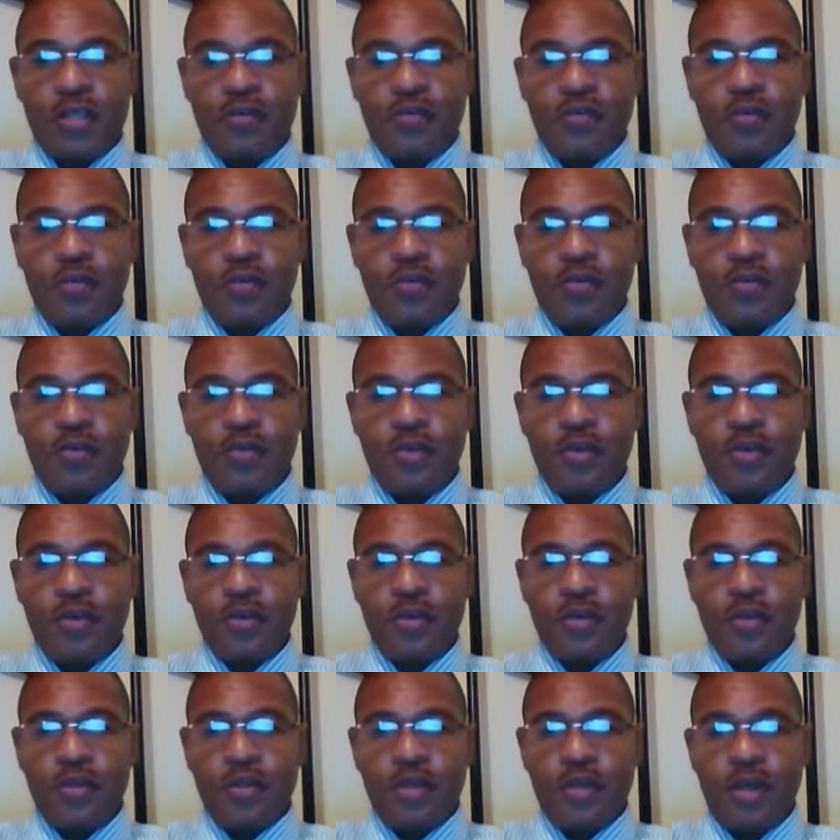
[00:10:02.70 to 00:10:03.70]
he was
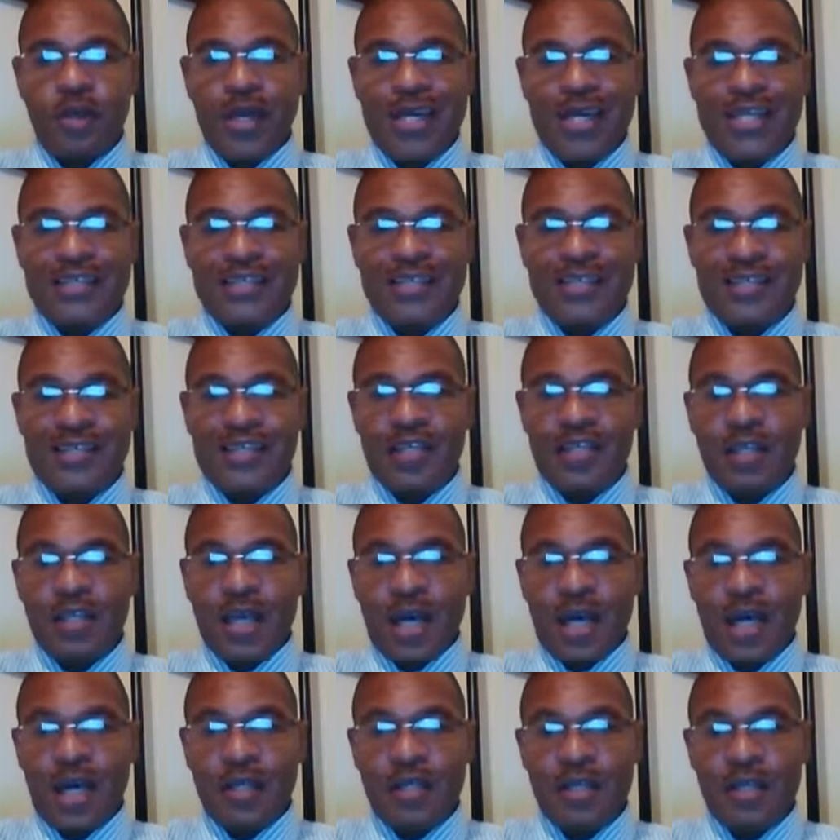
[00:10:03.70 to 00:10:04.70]
born?
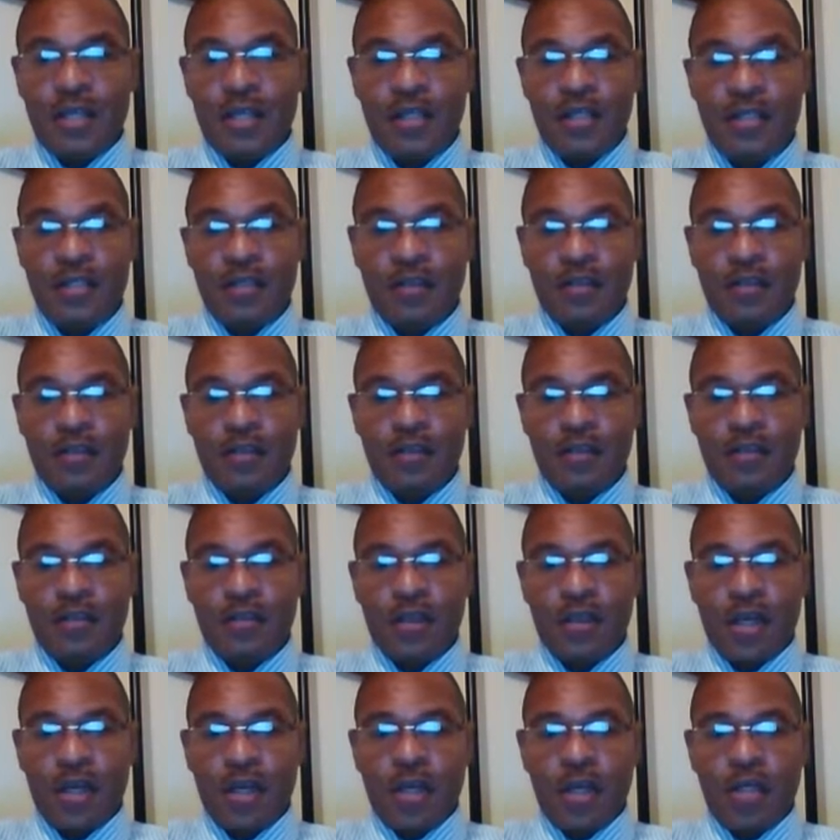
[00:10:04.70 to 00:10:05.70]
1890.
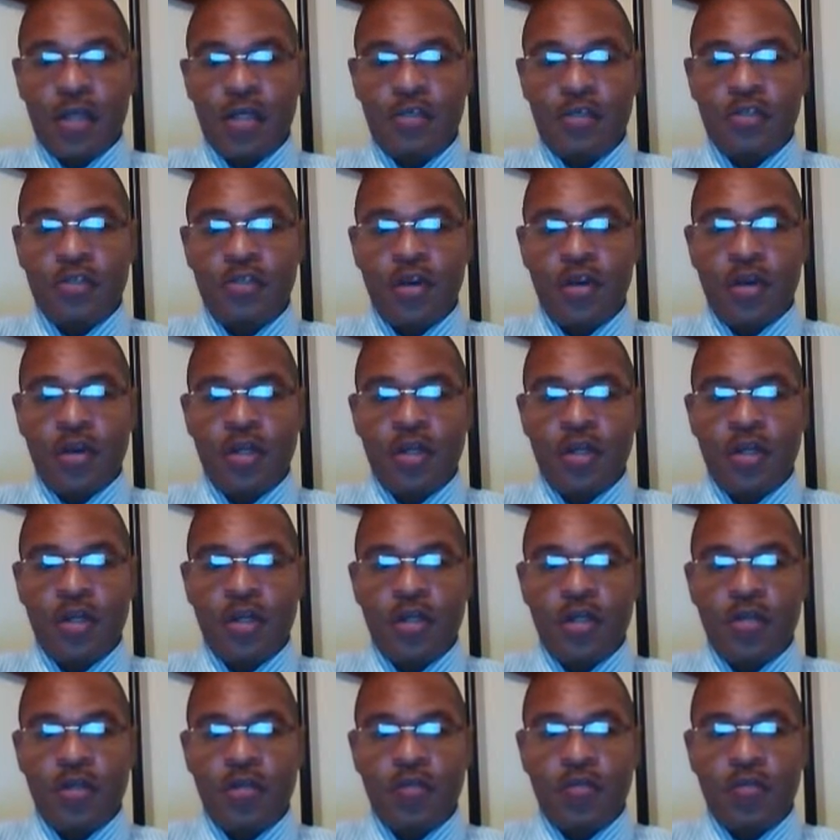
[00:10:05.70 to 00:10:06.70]
He
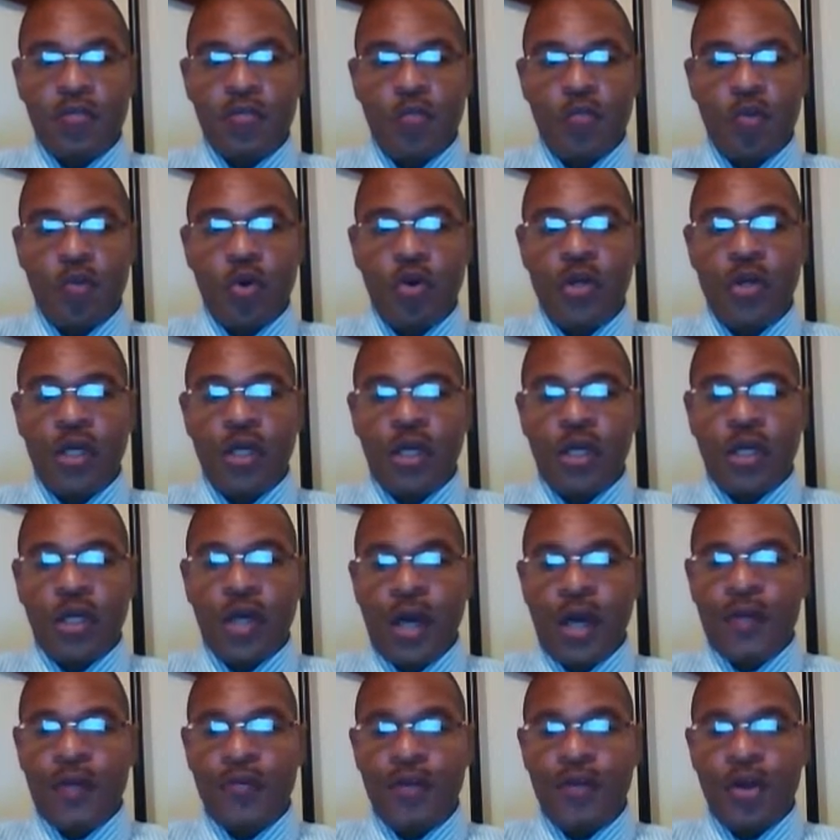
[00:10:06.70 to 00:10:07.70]
started working
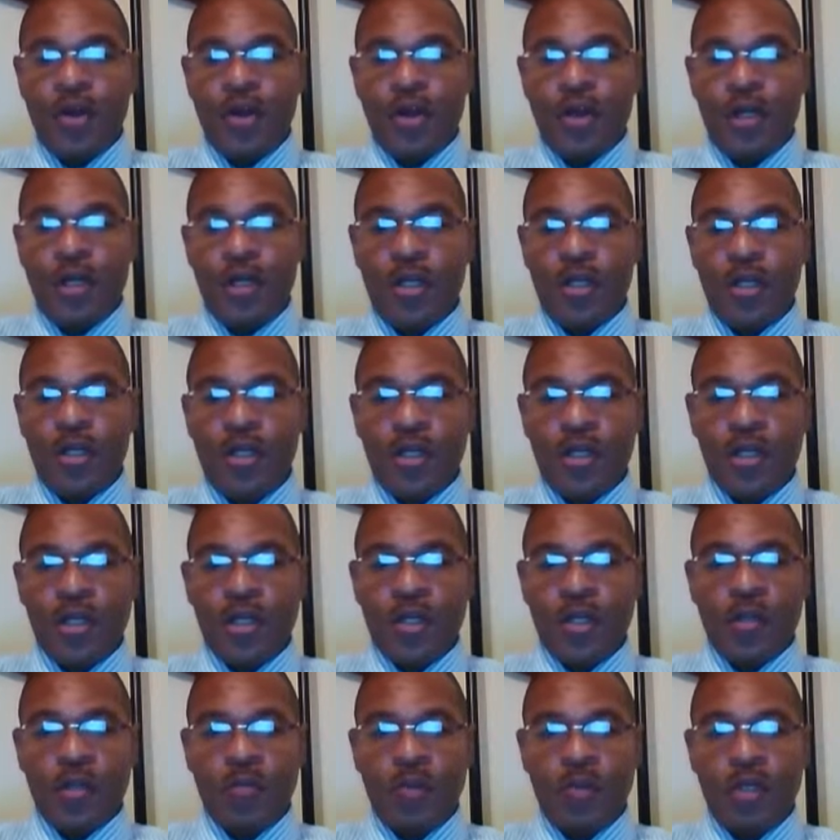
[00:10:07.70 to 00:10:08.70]
at 30,
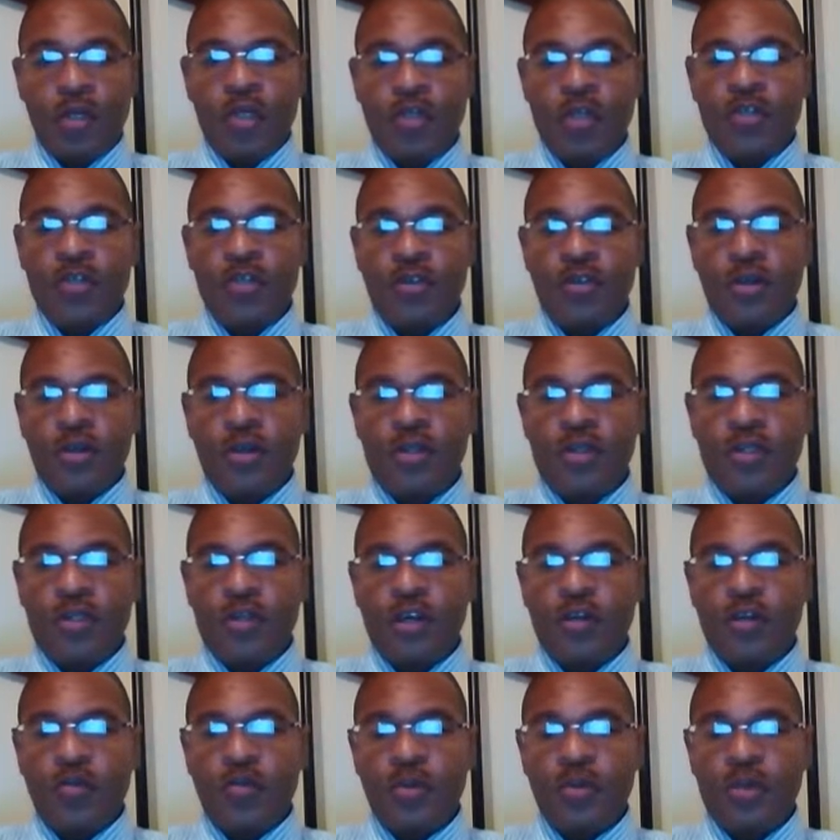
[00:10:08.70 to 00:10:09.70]
but he didn't start his
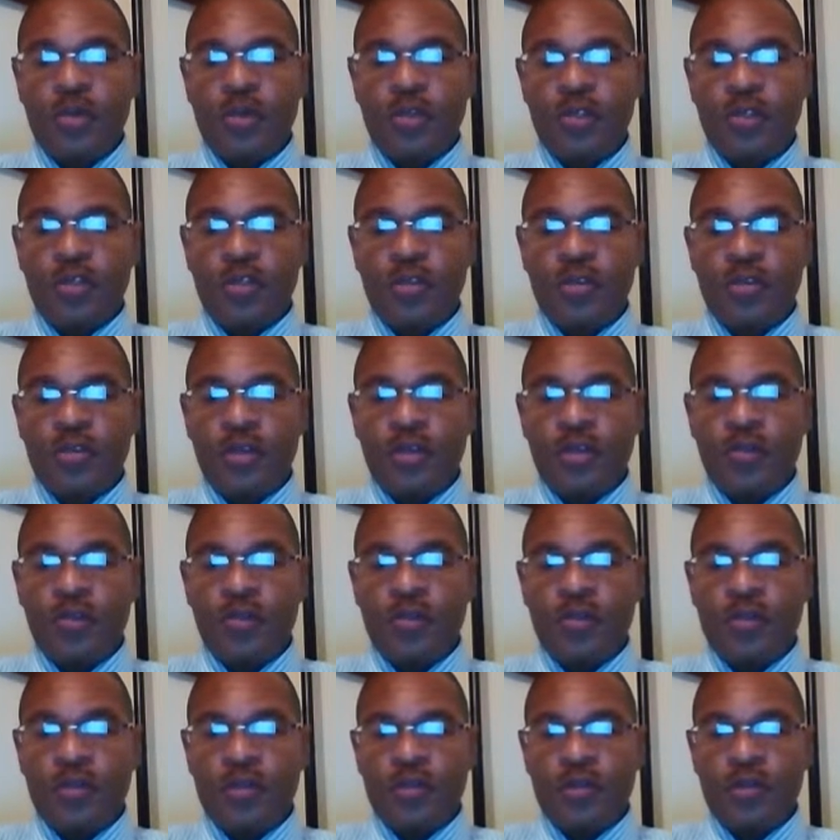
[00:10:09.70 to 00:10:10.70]
company until he
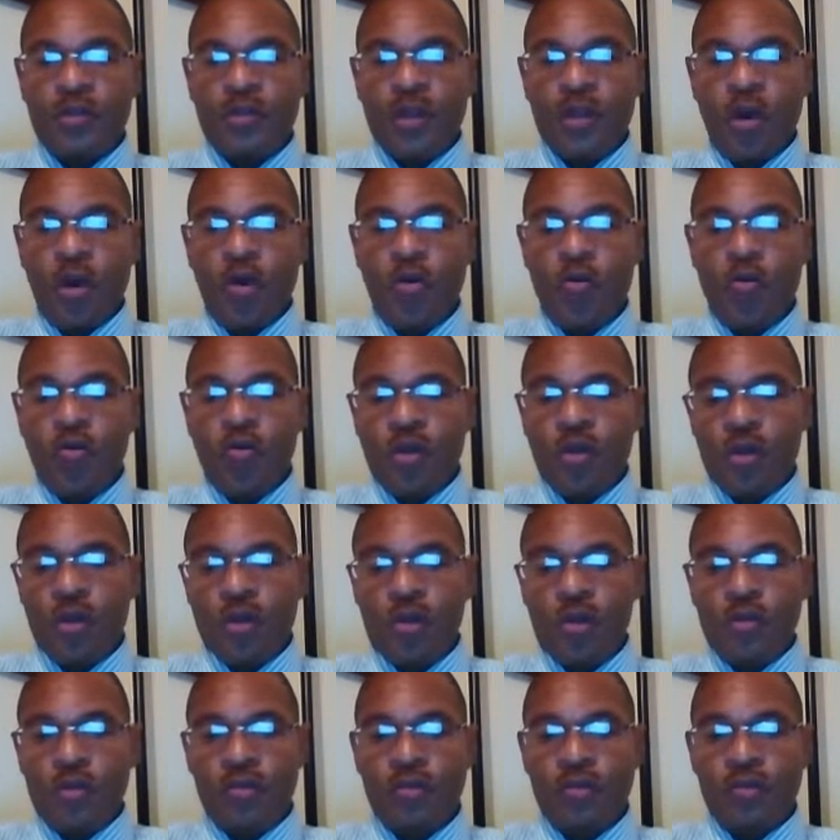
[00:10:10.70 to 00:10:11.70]
was
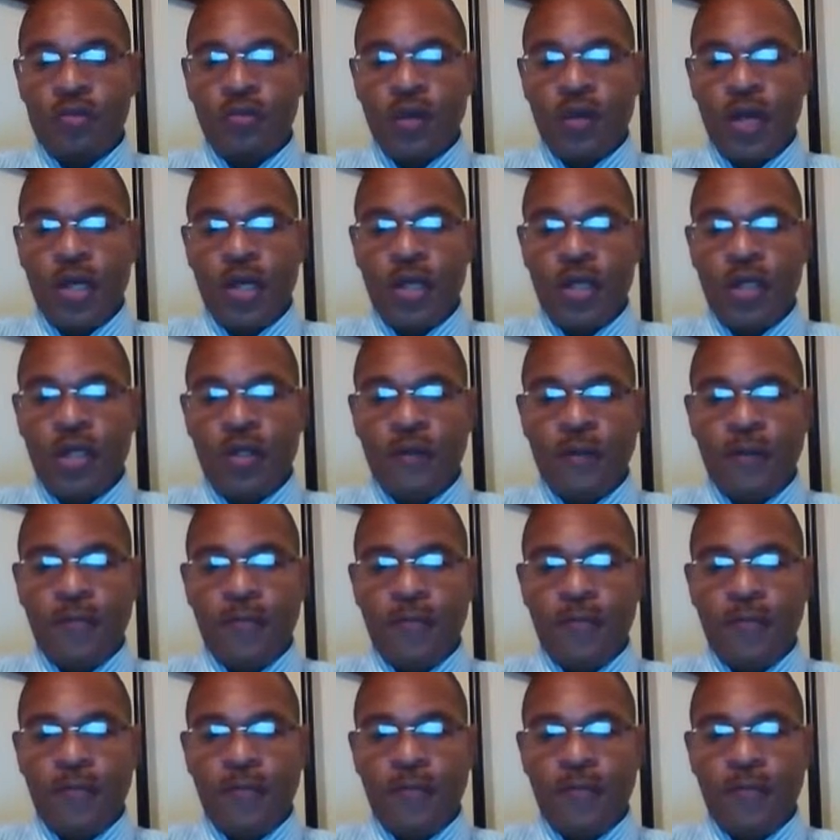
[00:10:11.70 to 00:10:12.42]
older, right?